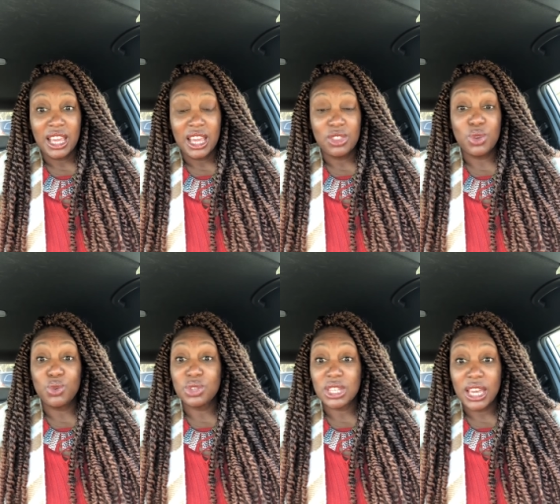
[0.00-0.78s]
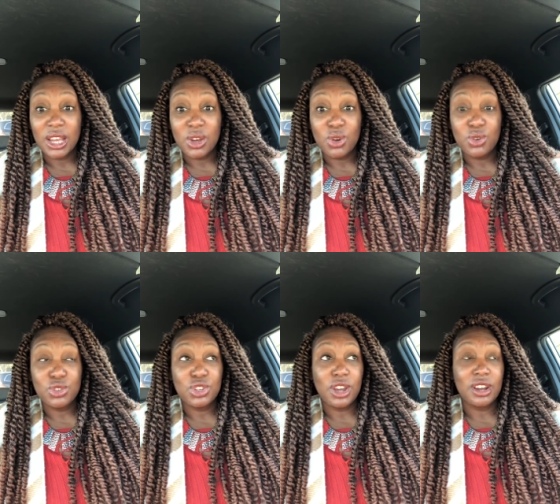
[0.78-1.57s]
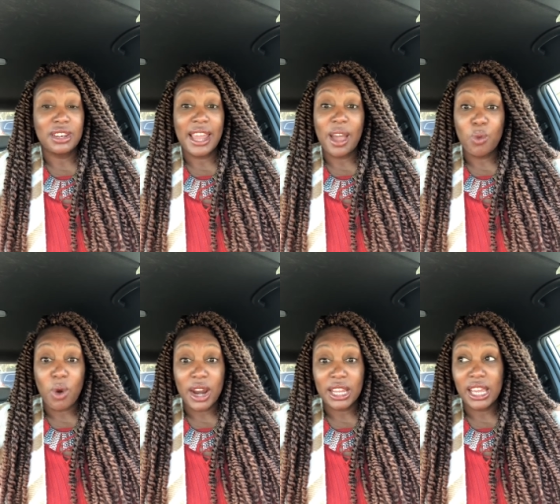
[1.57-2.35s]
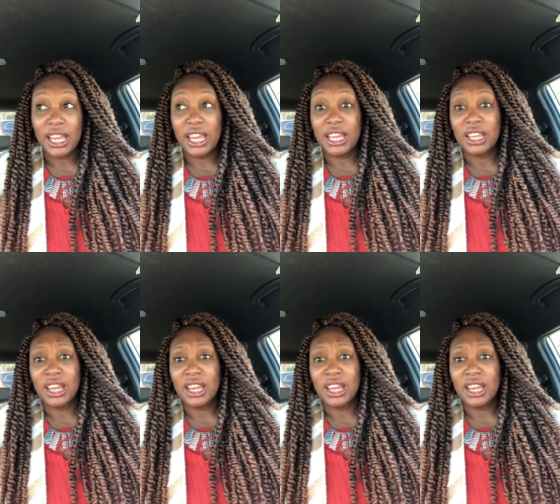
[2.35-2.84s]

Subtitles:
new skills, you're networking,